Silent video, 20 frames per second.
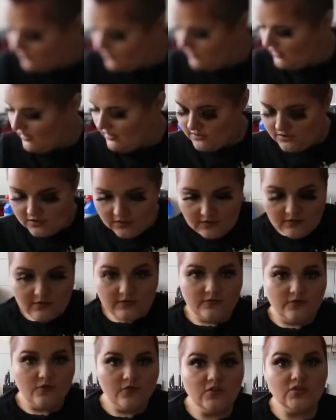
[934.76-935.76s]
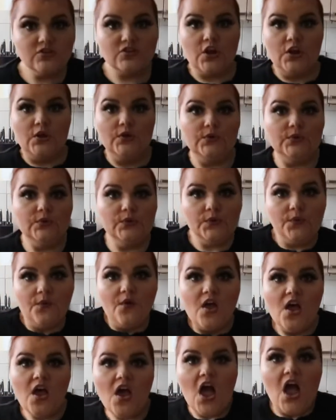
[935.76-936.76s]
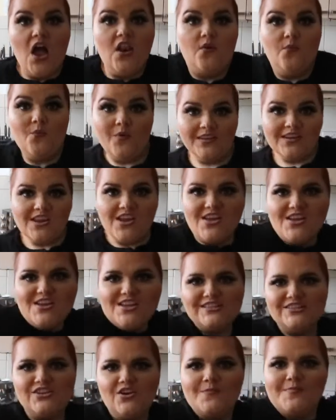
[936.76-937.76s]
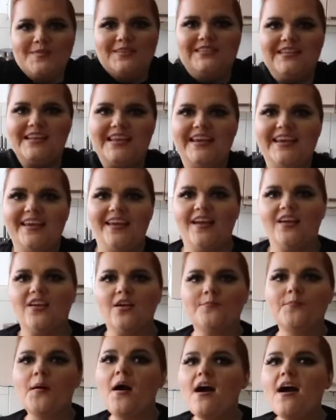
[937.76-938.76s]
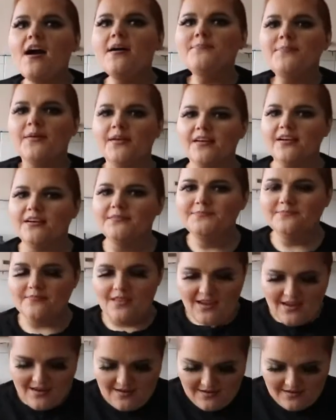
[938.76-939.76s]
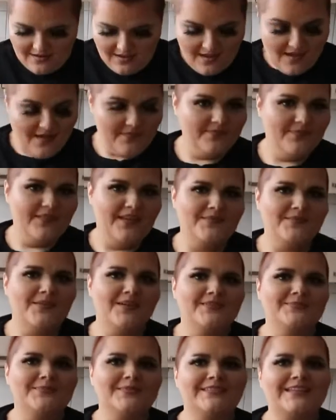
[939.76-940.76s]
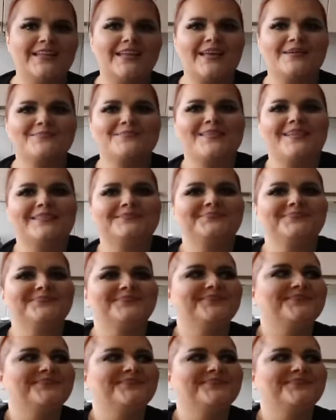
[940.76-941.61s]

Fashion for the soul. And I want her soap and slay. I got a bar handbag on. And my husband's not coming in.